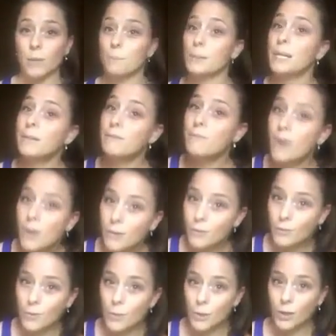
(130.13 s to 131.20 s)
And being
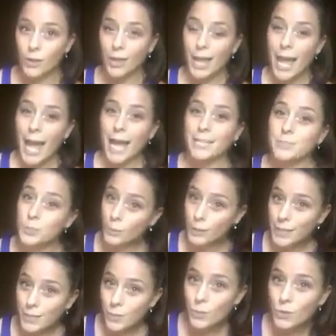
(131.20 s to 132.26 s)
vulnerable and
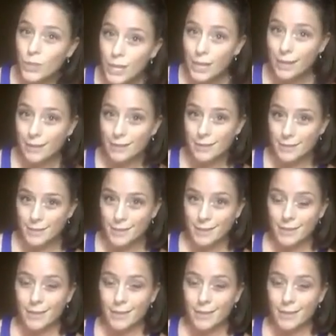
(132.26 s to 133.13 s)
doing new things